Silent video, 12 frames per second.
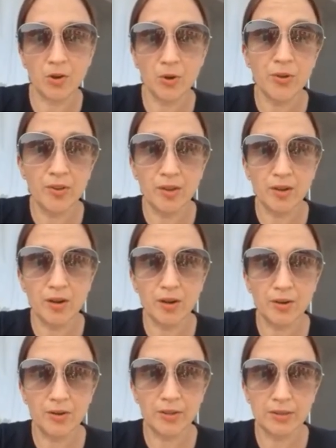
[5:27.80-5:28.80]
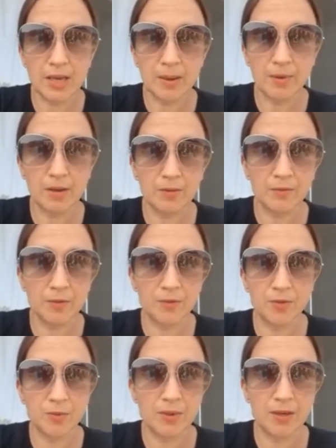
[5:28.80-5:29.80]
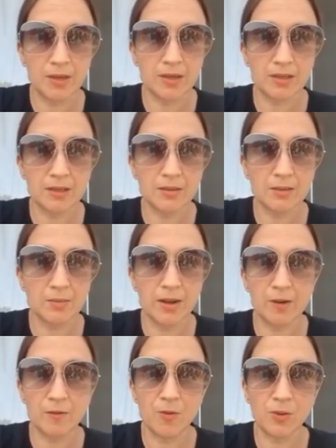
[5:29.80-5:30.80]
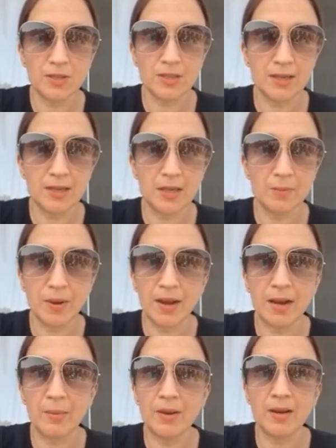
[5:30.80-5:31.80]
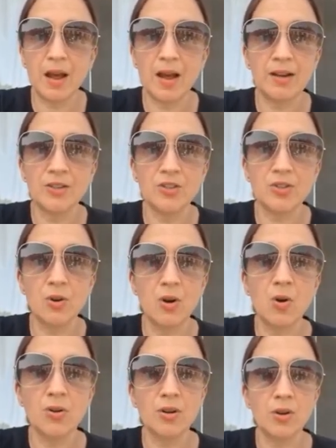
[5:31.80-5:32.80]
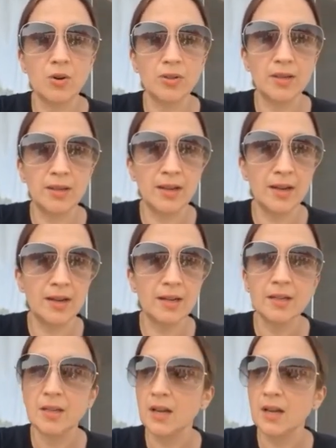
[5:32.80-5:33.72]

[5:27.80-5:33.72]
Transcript: earthing cart on her tummy for a few minutes made her fall asleep. And I mean, I can just go on and on here.